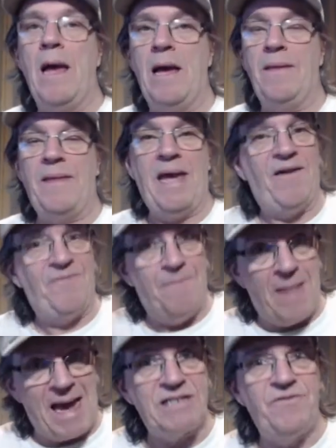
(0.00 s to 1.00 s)
They have
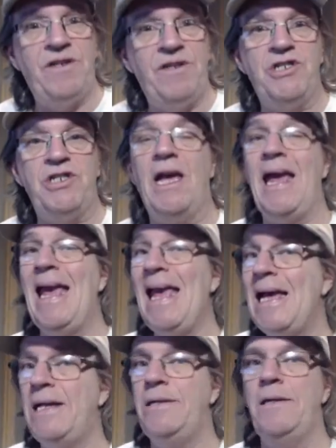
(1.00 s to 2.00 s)
max VG,
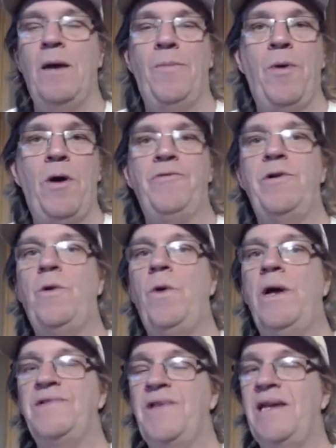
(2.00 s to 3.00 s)
and upon
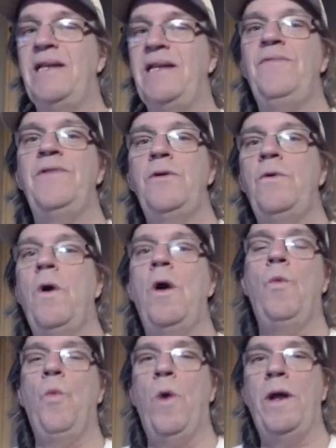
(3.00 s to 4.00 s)
request, they can even do
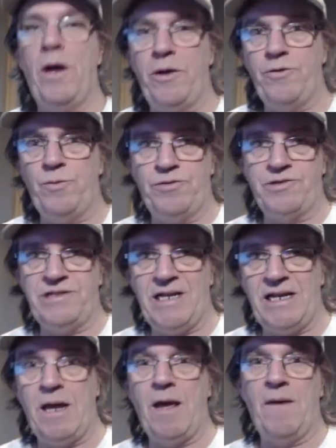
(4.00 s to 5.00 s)

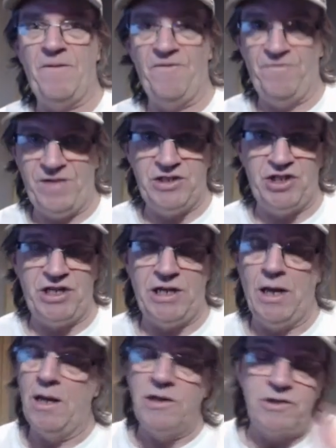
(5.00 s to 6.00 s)
100% VG.
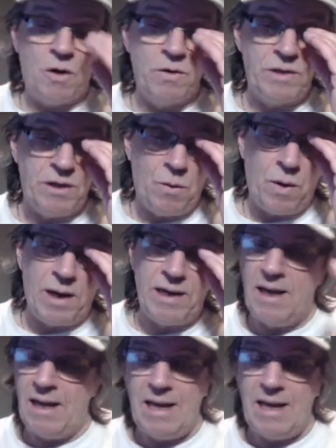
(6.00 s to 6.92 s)
So you know what?